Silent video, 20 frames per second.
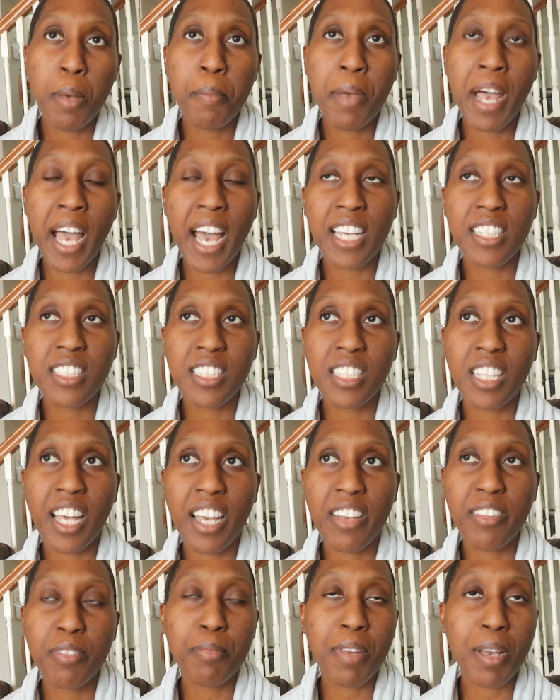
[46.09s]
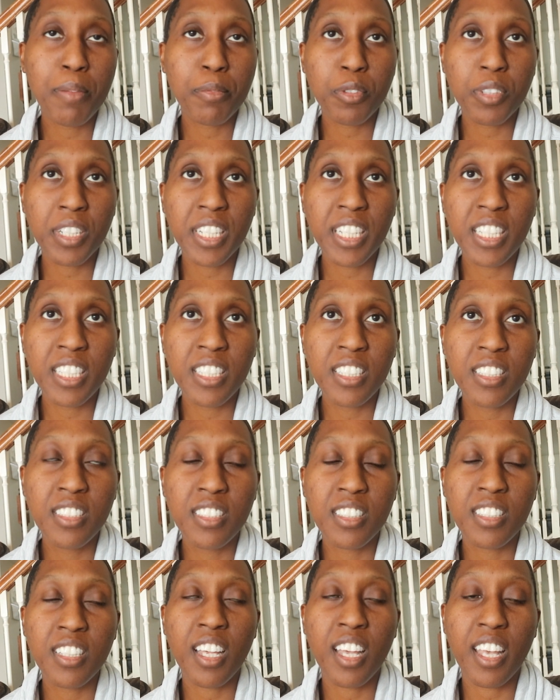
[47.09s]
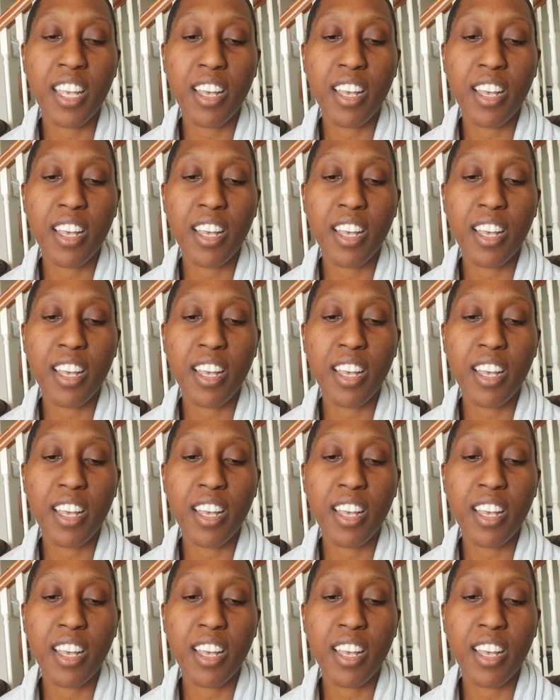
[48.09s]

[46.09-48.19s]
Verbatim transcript: past life memories,